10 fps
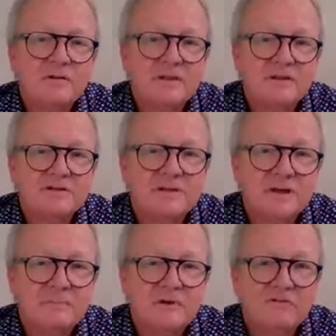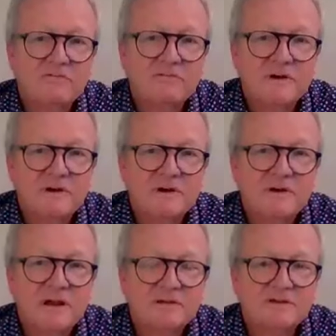during this time of
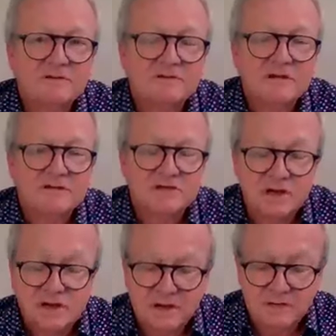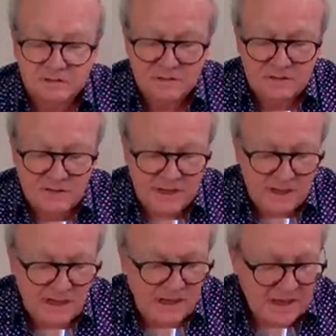national shutdown,
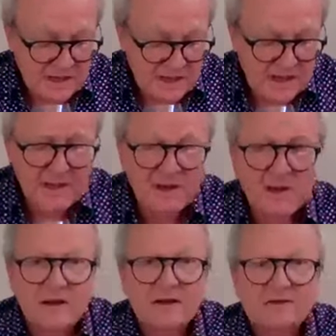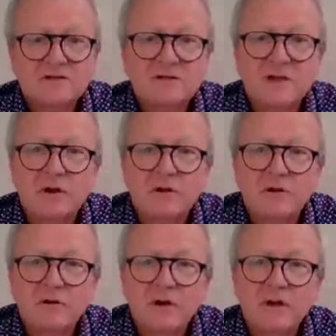and just
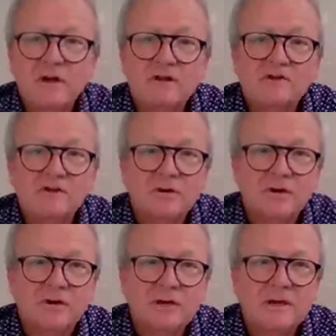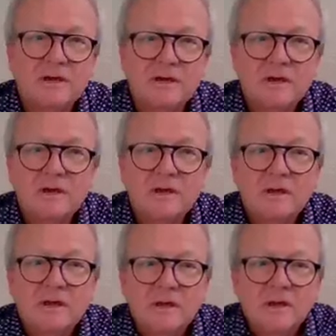enjoy
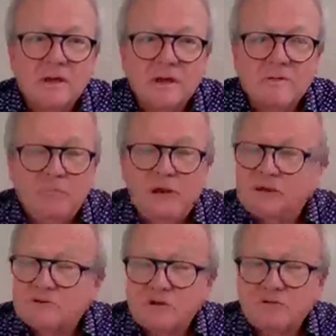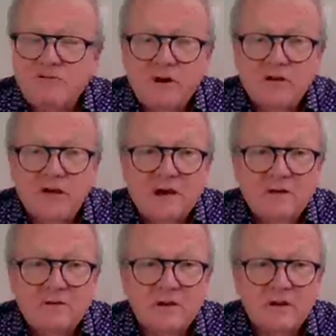being sort of locked
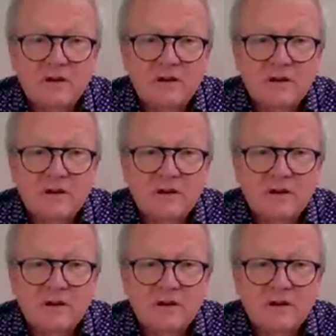down.